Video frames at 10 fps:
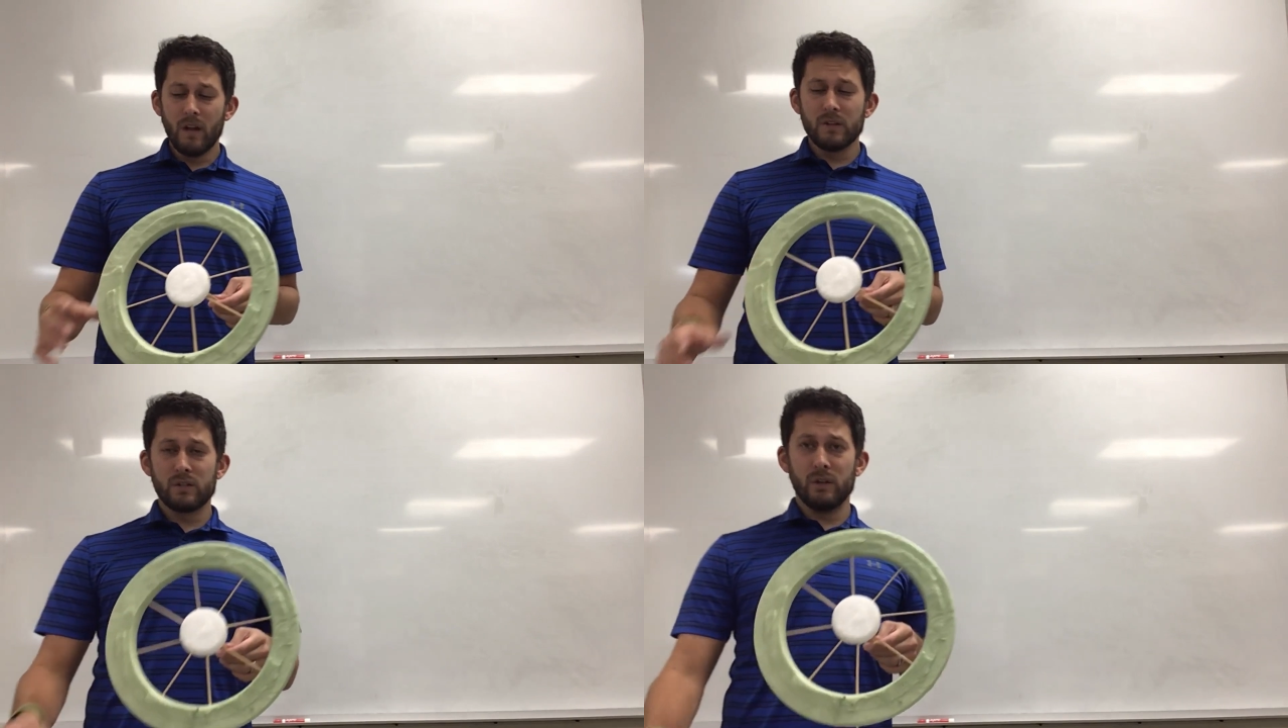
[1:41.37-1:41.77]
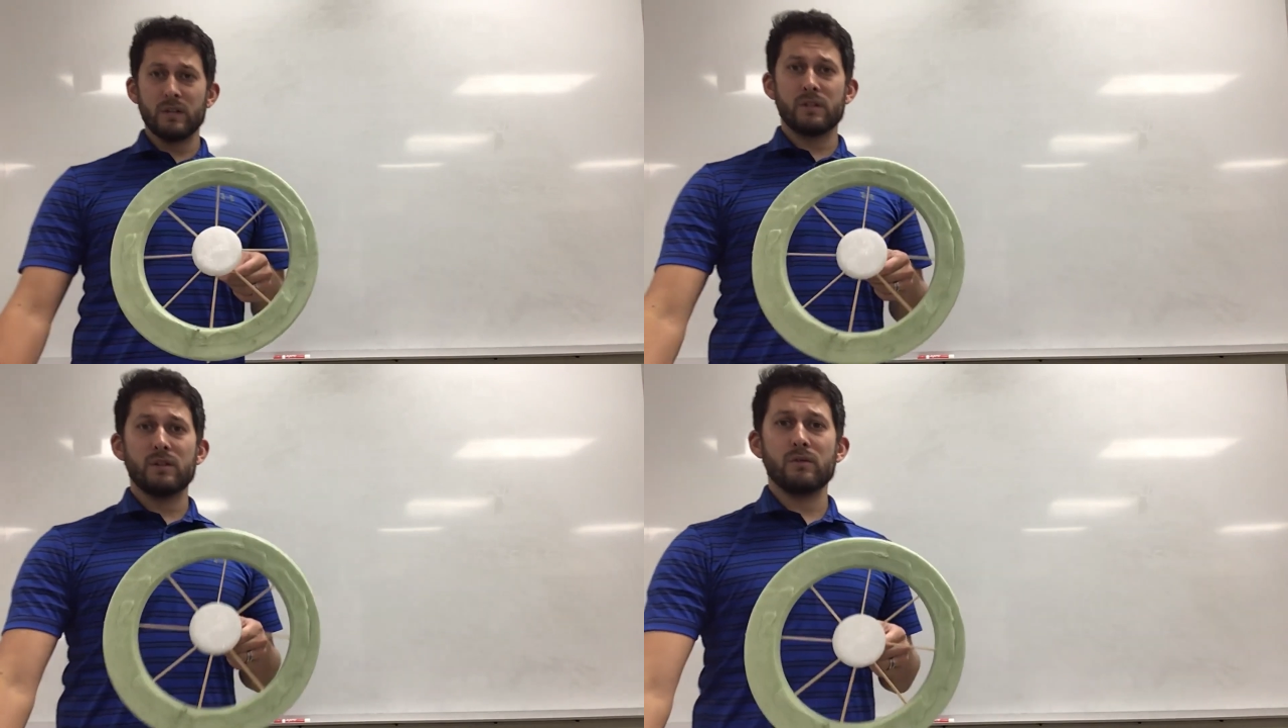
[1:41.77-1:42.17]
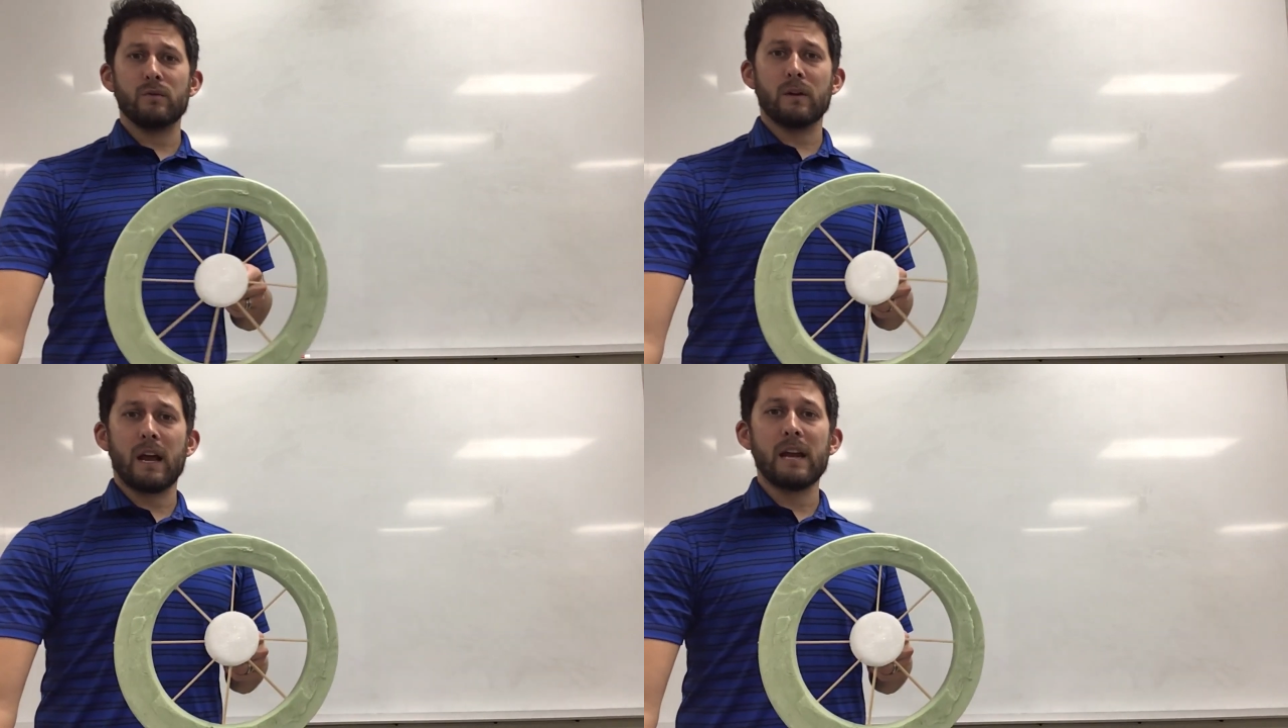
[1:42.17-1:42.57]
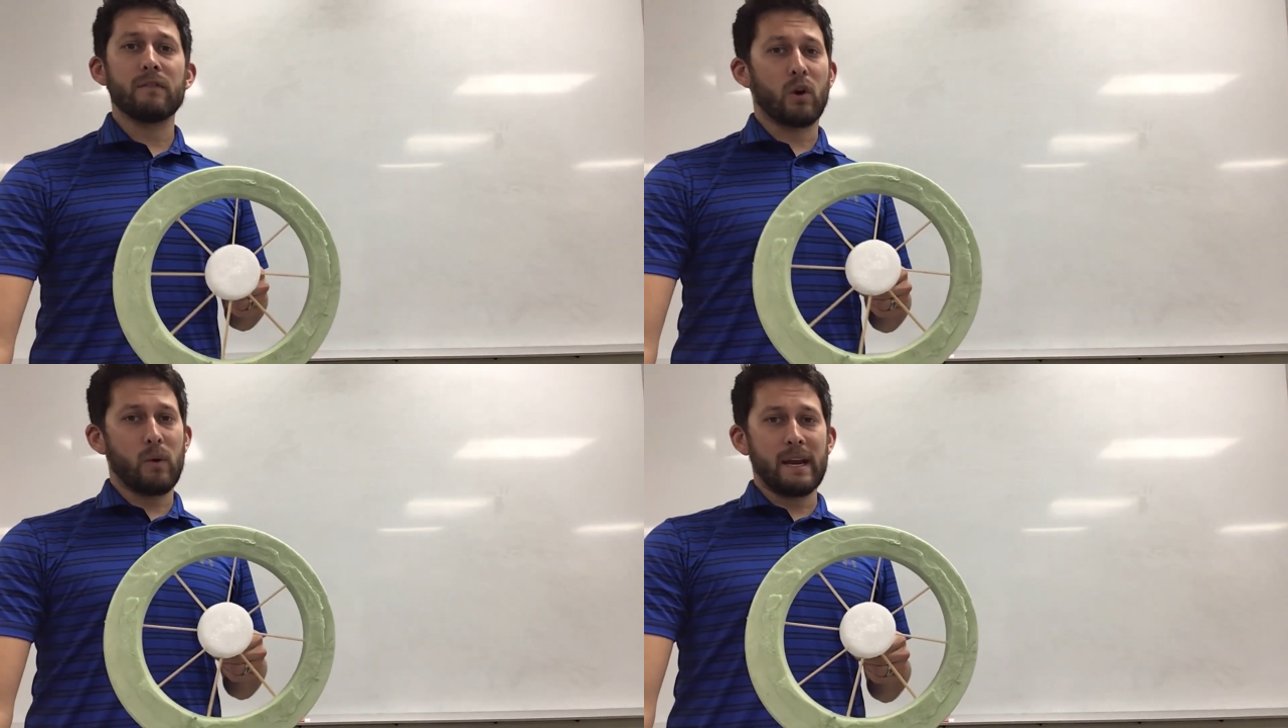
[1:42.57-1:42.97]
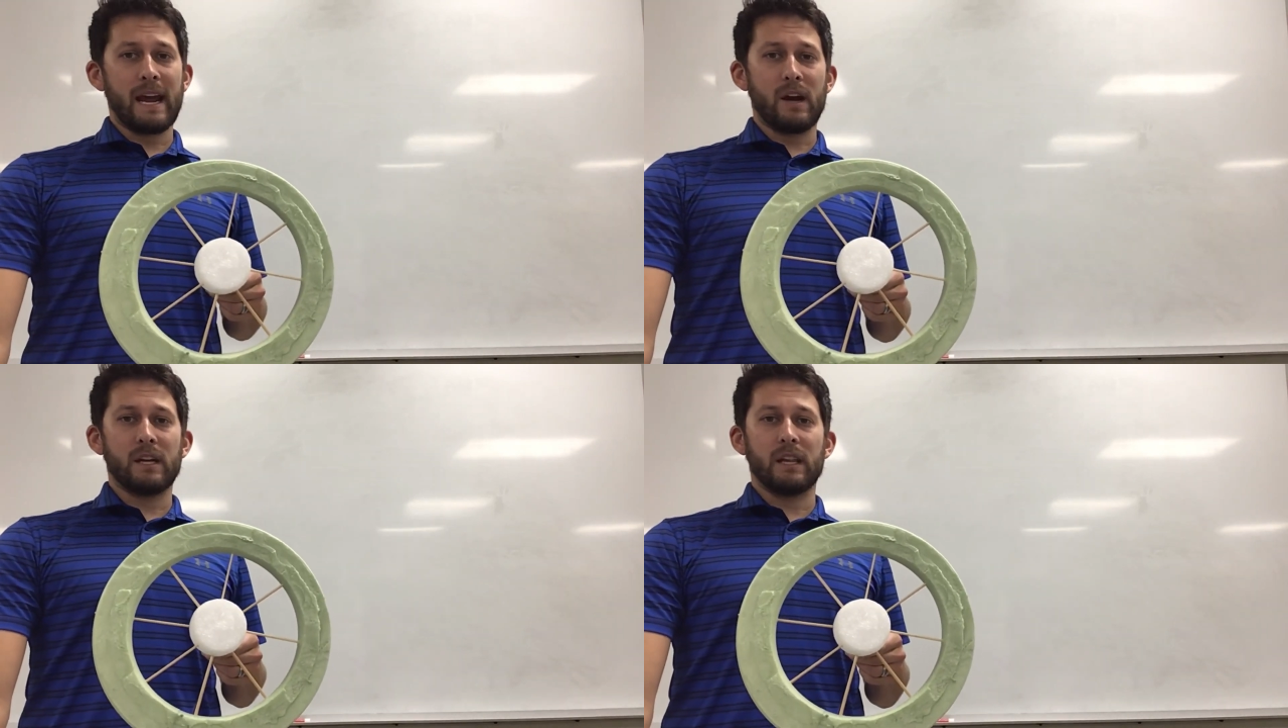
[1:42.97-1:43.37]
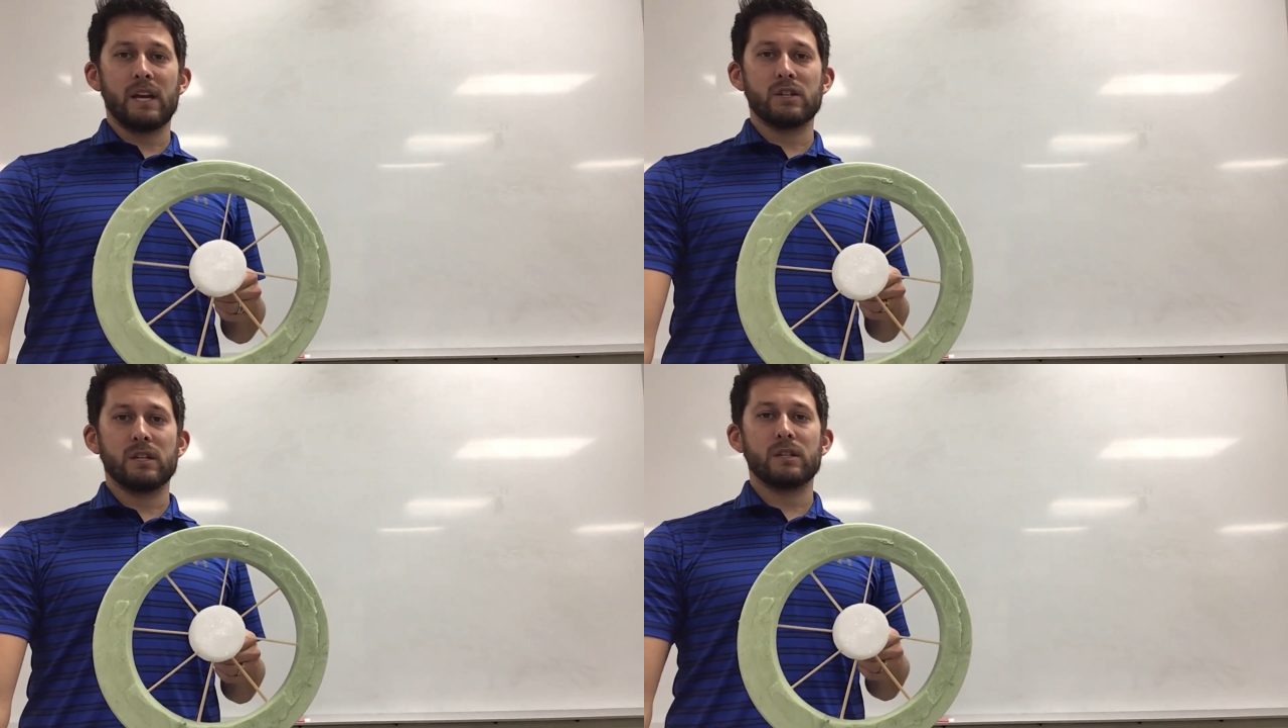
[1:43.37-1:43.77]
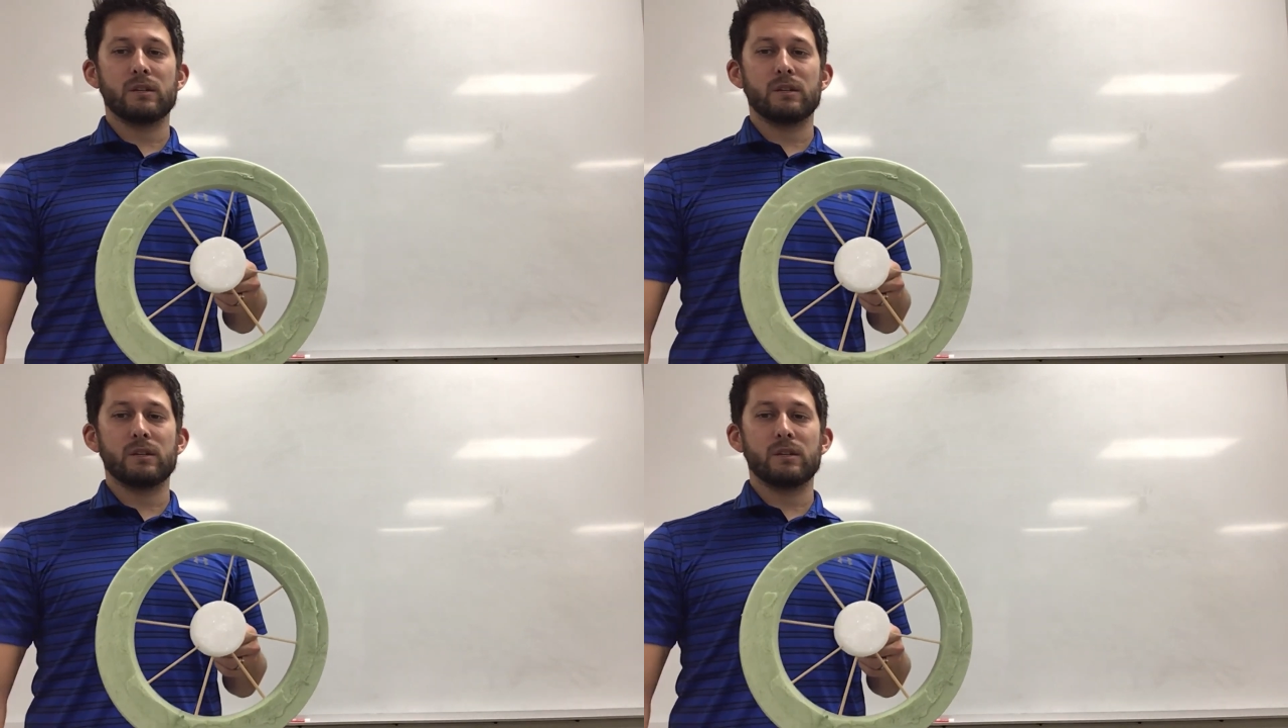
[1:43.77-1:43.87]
So let's do kind of a quick calculation